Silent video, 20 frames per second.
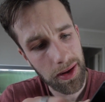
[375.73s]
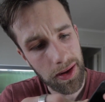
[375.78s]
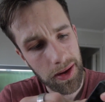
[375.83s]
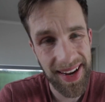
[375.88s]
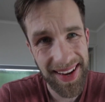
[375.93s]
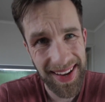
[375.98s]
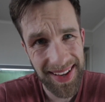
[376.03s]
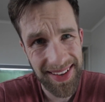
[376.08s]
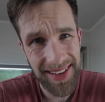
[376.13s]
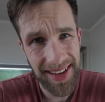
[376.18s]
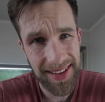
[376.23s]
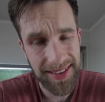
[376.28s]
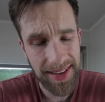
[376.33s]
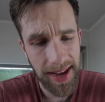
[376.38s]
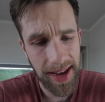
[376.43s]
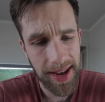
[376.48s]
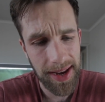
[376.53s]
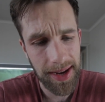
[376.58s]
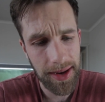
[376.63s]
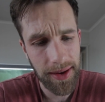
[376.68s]
I guess that's
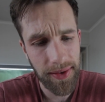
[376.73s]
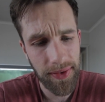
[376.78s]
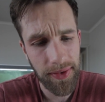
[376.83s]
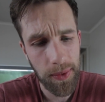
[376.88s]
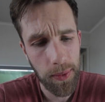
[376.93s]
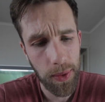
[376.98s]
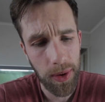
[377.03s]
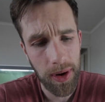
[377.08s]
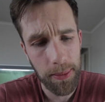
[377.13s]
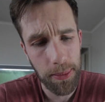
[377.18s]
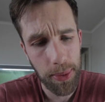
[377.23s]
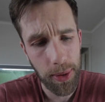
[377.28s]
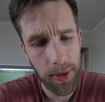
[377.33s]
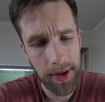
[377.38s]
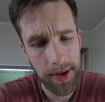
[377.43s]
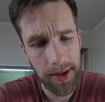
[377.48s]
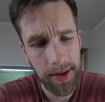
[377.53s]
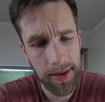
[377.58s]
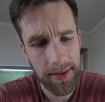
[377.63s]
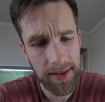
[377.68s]
handy if you want to put
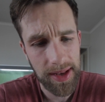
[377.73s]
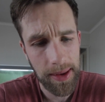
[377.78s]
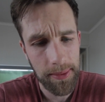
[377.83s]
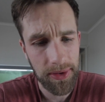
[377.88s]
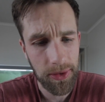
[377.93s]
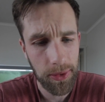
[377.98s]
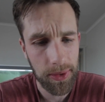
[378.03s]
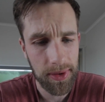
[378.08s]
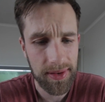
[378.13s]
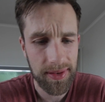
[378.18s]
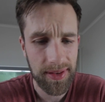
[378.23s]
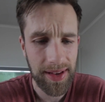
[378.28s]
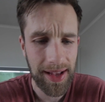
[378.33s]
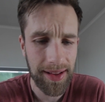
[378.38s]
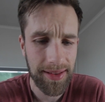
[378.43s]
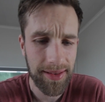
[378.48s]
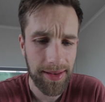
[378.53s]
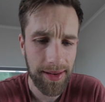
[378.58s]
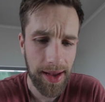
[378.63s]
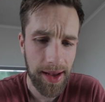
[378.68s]
it in some sort of
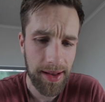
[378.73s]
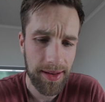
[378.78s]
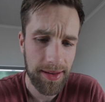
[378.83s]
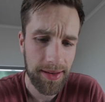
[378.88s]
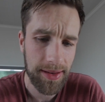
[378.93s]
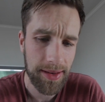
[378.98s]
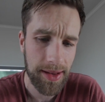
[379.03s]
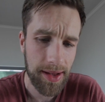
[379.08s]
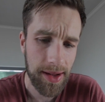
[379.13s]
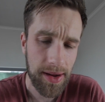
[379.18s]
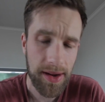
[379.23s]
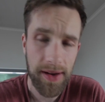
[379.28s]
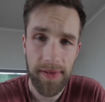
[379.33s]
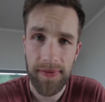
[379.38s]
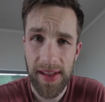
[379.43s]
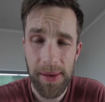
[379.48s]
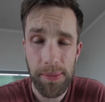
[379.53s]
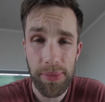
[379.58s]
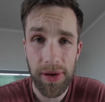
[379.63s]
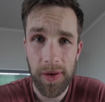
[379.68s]
skeleton case, if
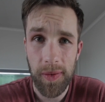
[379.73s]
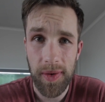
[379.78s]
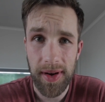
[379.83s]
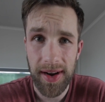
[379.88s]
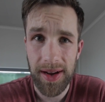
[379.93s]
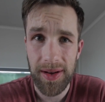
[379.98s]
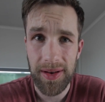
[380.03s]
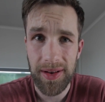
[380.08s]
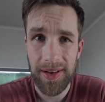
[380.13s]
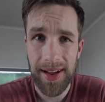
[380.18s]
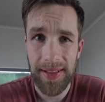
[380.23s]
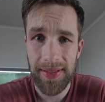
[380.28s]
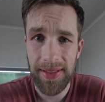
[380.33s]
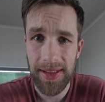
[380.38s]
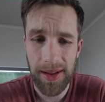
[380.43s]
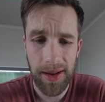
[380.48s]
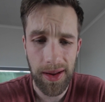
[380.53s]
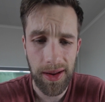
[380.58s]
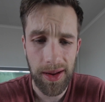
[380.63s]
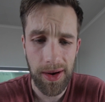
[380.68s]
they bring one out like
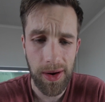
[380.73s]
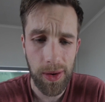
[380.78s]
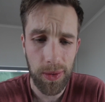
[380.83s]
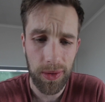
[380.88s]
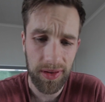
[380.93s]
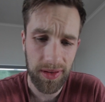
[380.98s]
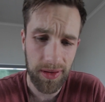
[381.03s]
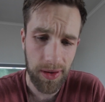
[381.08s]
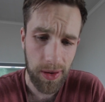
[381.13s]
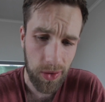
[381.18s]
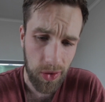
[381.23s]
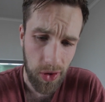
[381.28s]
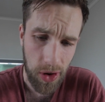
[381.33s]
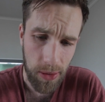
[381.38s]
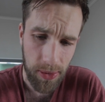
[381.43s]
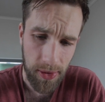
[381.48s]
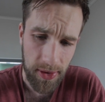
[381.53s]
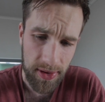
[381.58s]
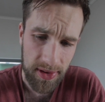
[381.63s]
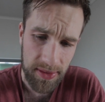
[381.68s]
the older style
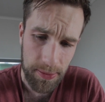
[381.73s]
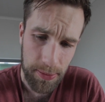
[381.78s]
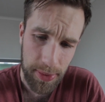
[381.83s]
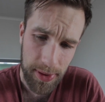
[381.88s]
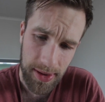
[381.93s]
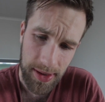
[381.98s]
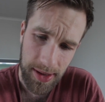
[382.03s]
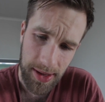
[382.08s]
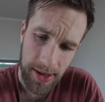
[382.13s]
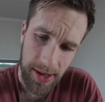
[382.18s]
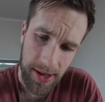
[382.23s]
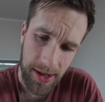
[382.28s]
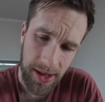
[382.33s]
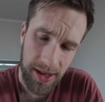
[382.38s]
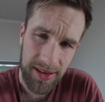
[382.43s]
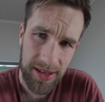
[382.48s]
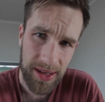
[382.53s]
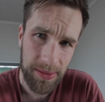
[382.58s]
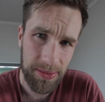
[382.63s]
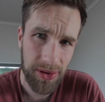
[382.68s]
GoPros, but
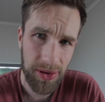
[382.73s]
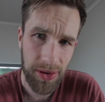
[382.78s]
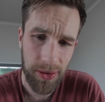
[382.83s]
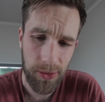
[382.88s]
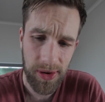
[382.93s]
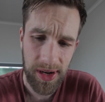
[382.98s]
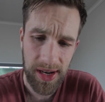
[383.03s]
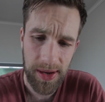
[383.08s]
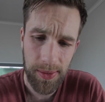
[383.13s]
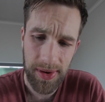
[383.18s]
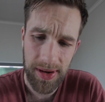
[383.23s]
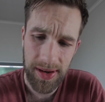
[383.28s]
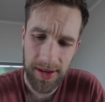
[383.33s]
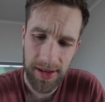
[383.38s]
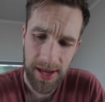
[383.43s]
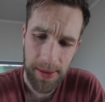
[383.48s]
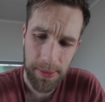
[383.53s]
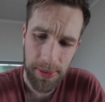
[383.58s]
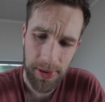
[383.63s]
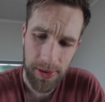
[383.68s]
it's up to you really where you
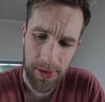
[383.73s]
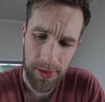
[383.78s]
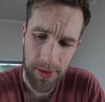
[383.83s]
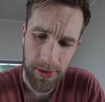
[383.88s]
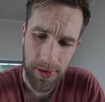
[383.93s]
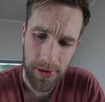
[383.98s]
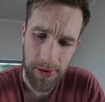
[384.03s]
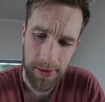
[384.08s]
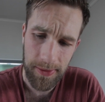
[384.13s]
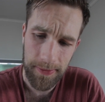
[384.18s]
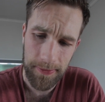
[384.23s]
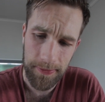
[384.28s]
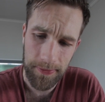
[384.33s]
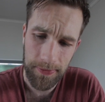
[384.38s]
keep it on or not.